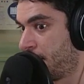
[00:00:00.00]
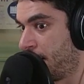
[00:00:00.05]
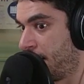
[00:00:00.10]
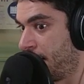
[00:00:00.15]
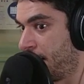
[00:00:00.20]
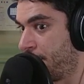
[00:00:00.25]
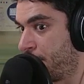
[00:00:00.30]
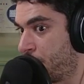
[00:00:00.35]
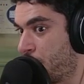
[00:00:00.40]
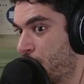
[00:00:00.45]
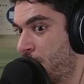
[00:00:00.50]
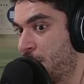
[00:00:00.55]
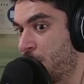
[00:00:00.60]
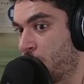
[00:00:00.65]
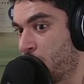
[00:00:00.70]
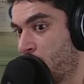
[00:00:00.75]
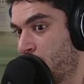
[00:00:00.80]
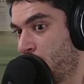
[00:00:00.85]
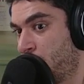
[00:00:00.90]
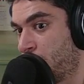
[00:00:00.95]
and from
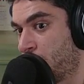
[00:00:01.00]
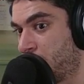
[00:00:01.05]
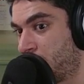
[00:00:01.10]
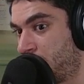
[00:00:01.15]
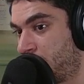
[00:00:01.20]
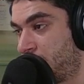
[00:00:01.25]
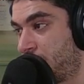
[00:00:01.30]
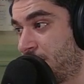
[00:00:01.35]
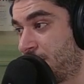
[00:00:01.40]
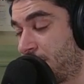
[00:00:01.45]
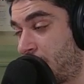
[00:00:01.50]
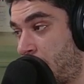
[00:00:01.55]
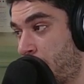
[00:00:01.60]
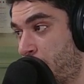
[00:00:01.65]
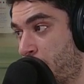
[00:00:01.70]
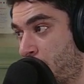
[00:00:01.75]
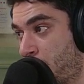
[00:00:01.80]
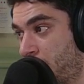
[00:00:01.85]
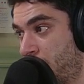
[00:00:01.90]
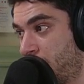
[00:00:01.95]
Antonio's
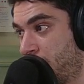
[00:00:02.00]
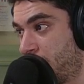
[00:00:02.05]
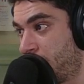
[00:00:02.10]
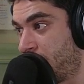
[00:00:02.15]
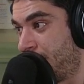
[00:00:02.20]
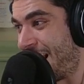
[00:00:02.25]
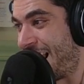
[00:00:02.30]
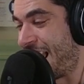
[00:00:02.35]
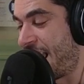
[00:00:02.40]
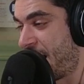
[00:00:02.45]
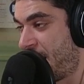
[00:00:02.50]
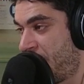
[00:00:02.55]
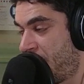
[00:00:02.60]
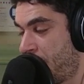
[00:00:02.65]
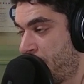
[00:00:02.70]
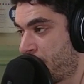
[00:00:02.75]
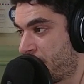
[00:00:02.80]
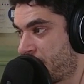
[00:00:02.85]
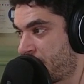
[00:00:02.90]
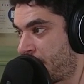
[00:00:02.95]
standpoint, the
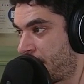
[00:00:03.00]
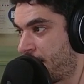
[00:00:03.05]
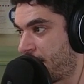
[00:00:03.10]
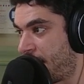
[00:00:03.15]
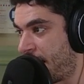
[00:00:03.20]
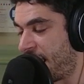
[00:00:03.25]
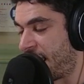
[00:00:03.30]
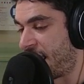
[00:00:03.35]
aim that they